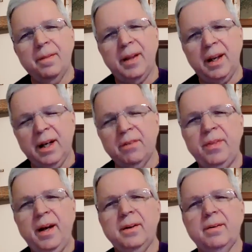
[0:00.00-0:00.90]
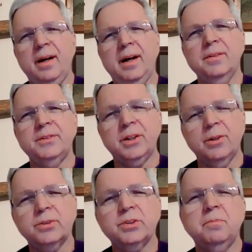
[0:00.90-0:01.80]
they left that crowd to
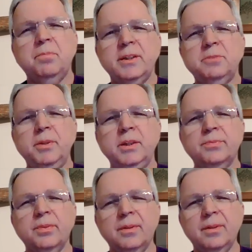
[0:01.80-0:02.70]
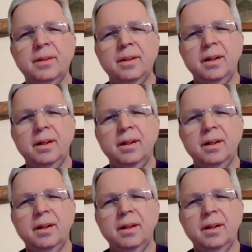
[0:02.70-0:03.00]
go to someplace peaceful